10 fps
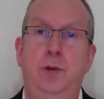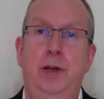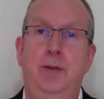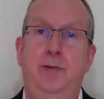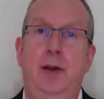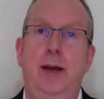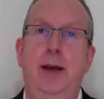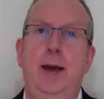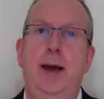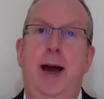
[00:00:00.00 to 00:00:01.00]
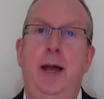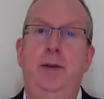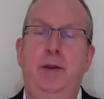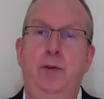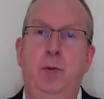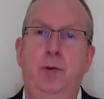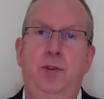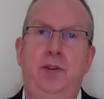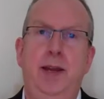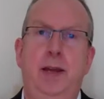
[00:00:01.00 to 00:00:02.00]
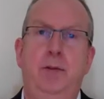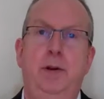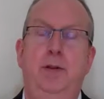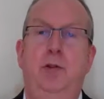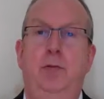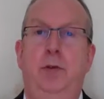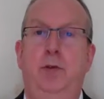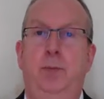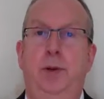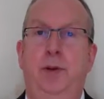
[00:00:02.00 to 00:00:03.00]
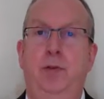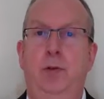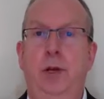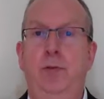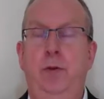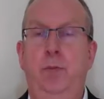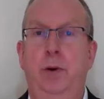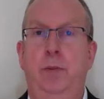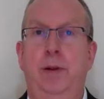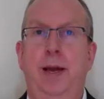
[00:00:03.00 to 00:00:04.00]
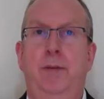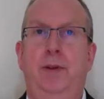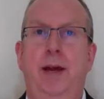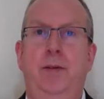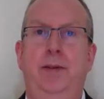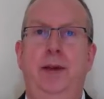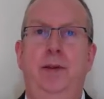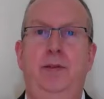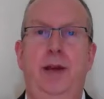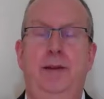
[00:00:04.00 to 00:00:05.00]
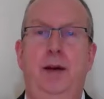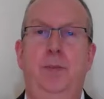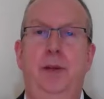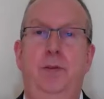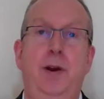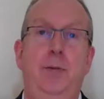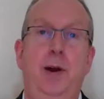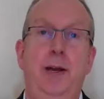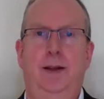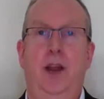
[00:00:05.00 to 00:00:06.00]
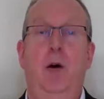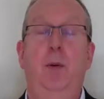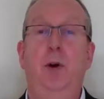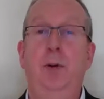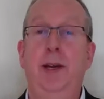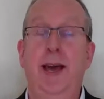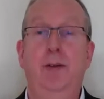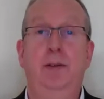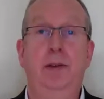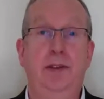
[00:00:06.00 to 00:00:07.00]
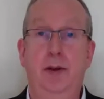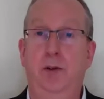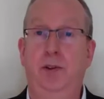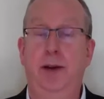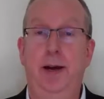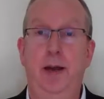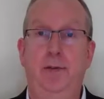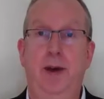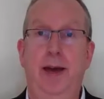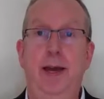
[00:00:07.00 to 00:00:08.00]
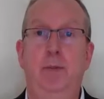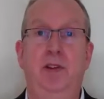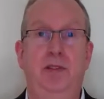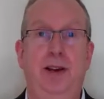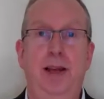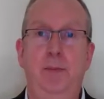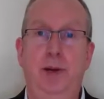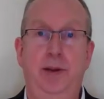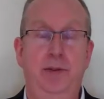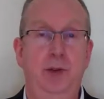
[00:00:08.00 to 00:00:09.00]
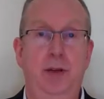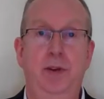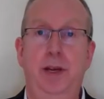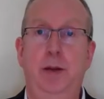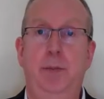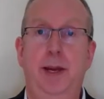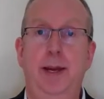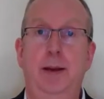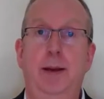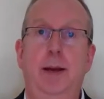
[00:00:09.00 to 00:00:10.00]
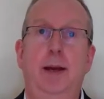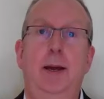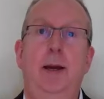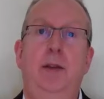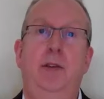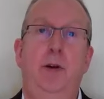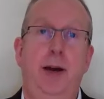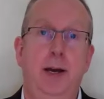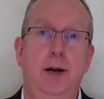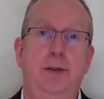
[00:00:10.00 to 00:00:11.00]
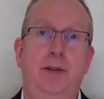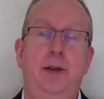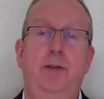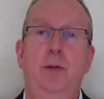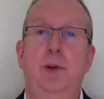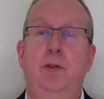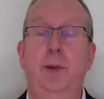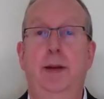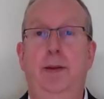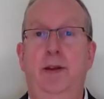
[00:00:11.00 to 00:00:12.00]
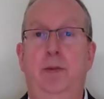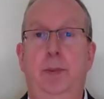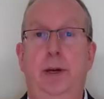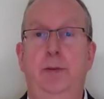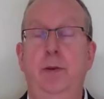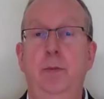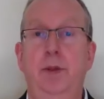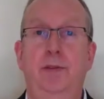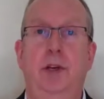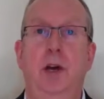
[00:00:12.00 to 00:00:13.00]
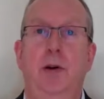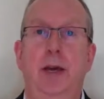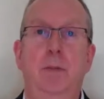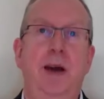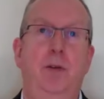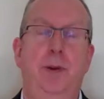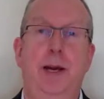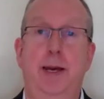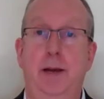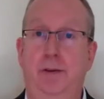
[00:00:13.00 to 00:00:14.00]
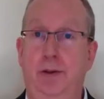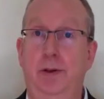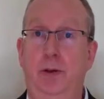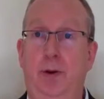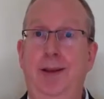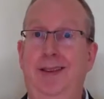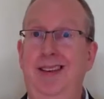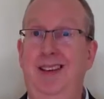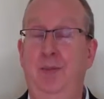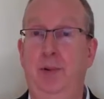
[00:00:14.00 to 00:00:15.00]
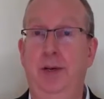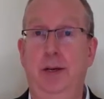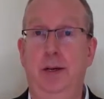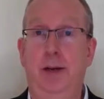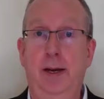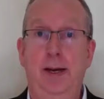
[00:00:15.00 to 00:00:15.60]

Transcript: relief. And if you want to take advantage of entrepreneur's relief, you probably have to have things set up in the right way. Now, I'm not an accountant, I'm not an IFA, I'm just a layperson giving an opinion. So I can't say too much about this. But a few months ago, I emailed my accountant, who I think is pretty good,